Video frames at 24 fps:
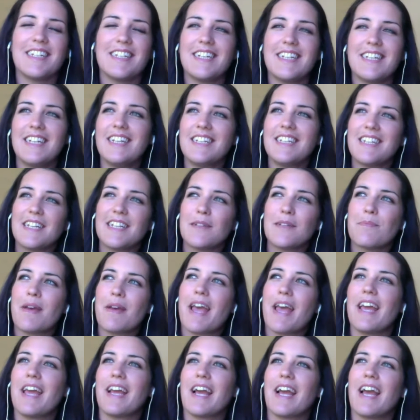easy to
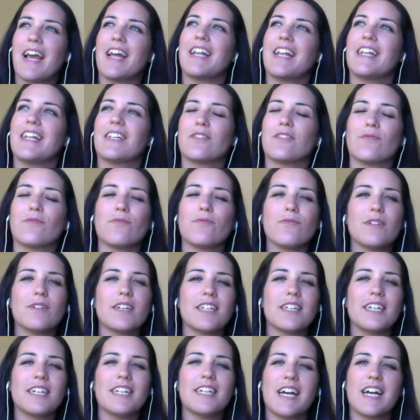make, and it's
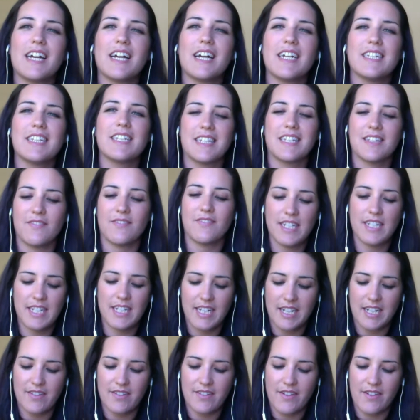really nice. It's fun
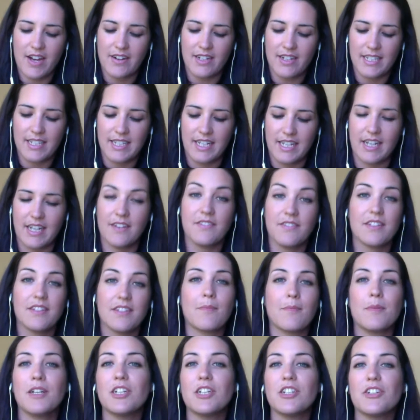to give out as gifts.
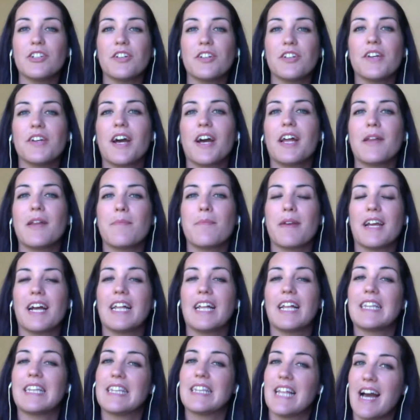I'm going to show you how to make
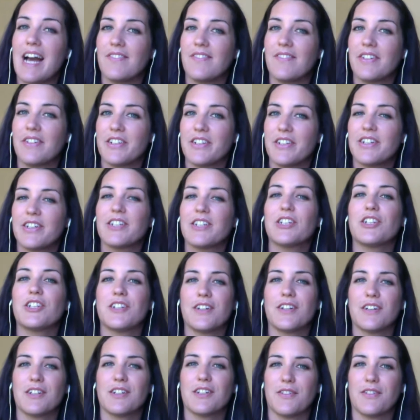a lavender
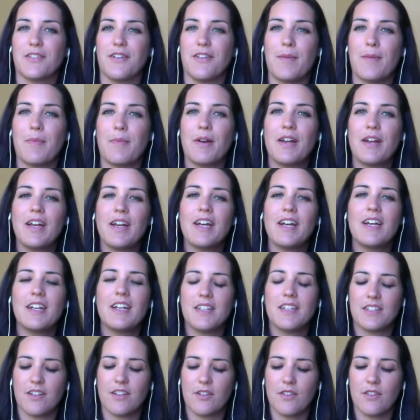sugar scrub.
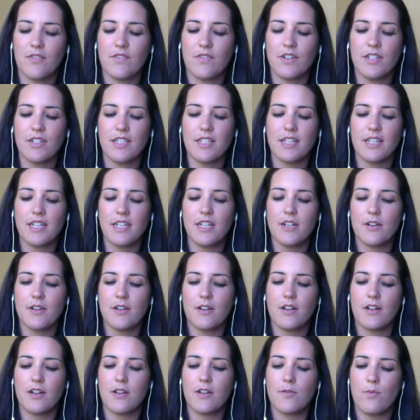So the first thing you're
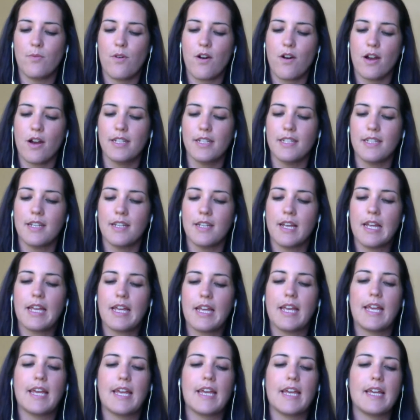going to want
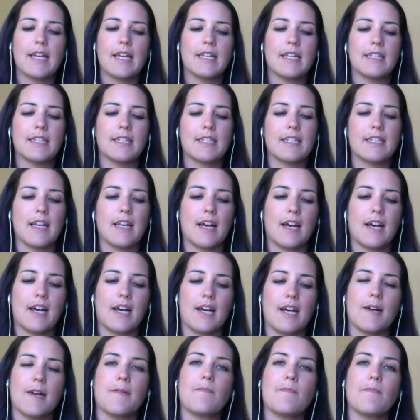is a